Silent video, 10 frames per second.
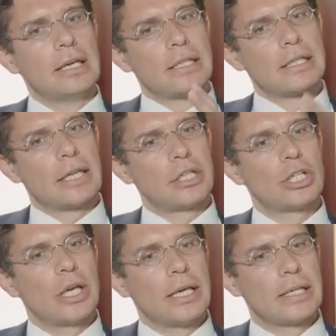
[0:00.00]

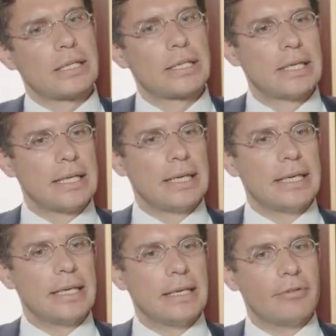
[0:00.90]
such as
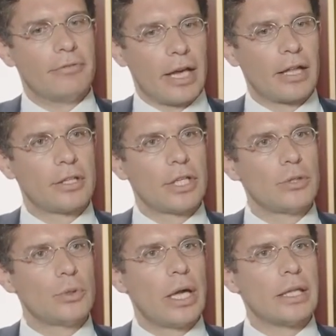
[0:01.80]

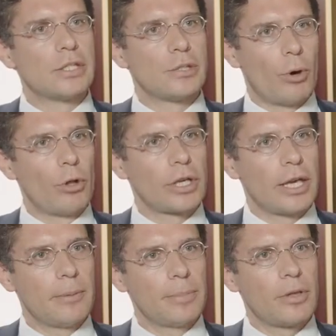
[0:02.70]
value and small
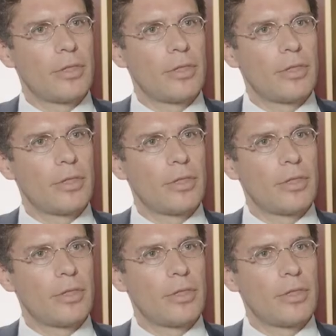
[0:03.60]
cap,